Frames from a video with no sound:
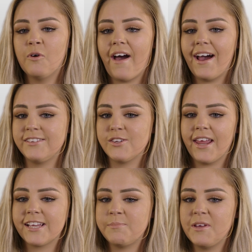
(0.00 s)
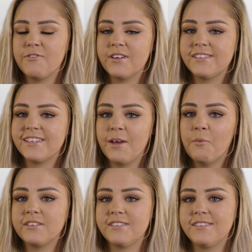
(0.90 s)
of a hands-on experience, and it
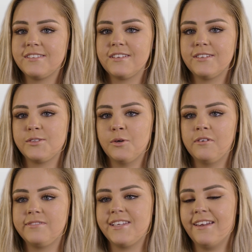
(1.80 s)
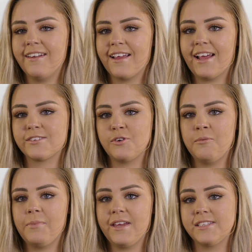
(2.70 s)
wasn't sort of sitting in a
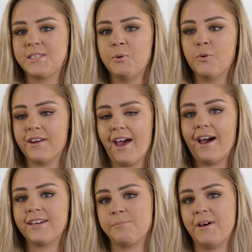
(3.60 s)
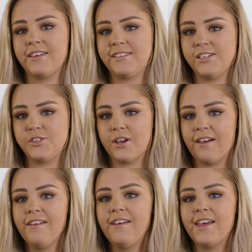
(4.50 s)
classroom being spoken at by a teacher.